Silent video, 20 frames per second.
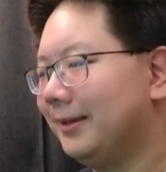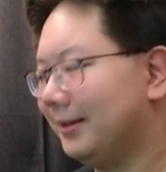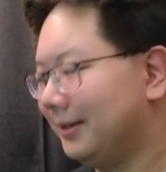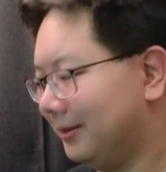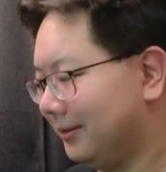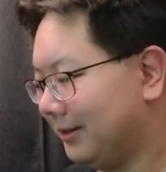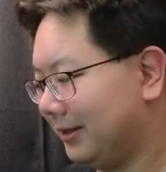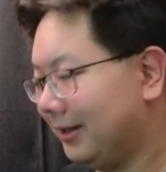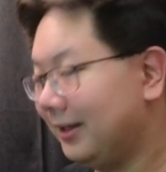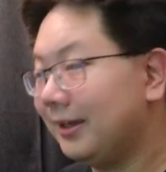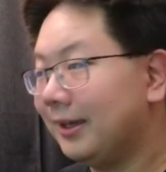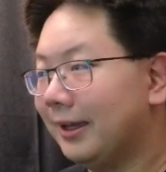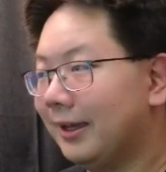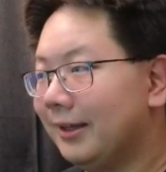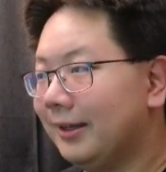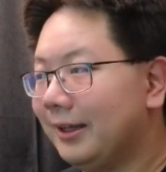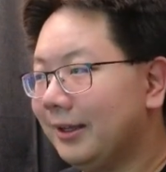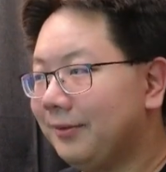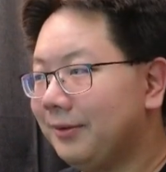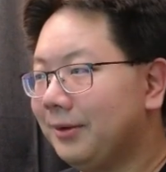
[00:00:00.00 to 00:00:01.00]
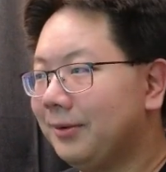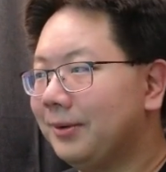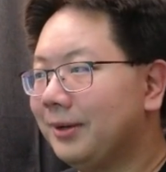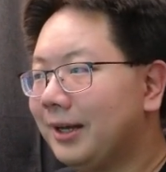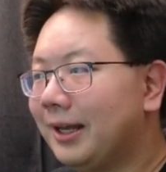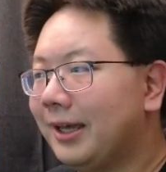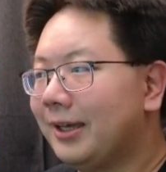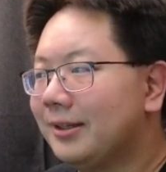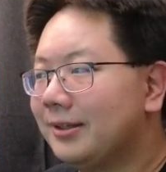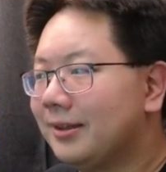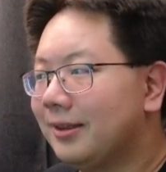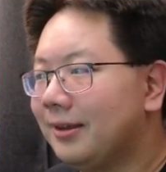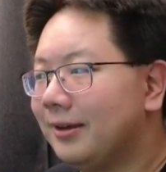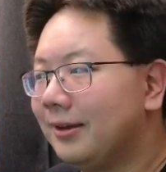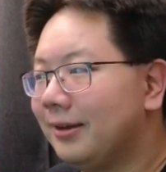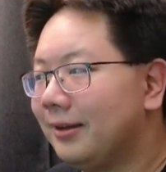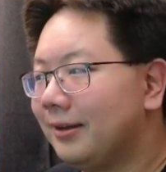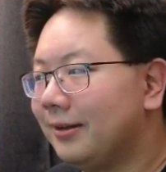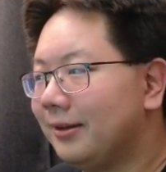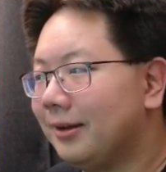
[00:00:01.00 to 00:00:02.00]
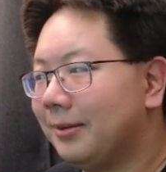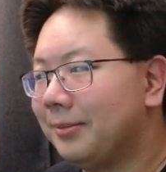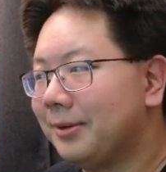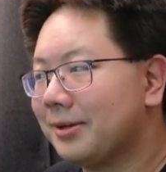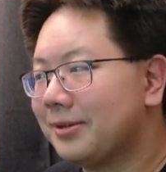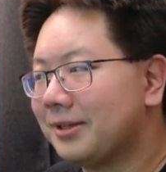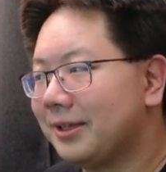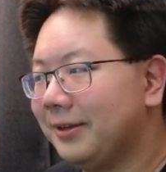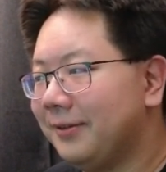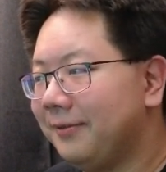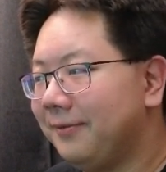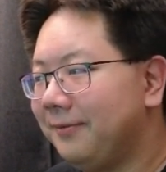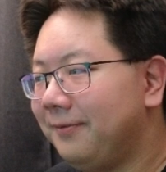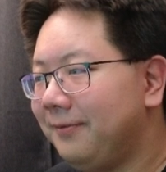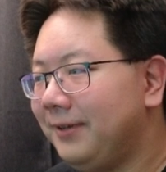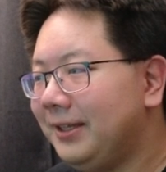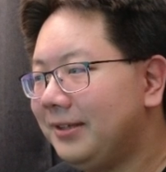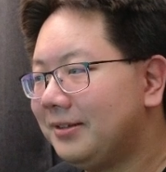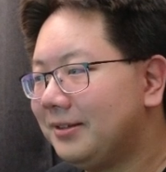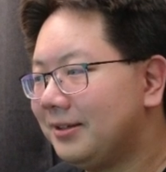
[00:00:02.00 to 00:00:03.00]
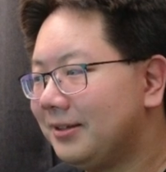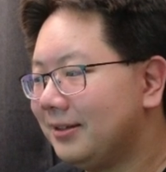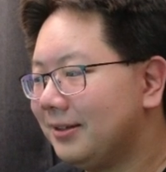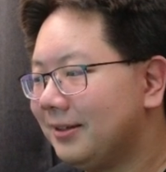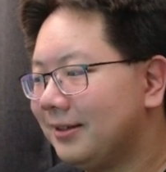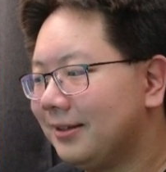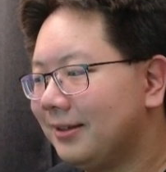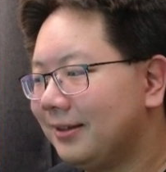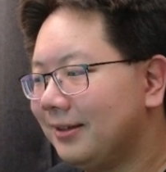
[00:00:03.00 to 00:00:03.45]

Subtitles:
Okay, and if you would like the numbers in feet,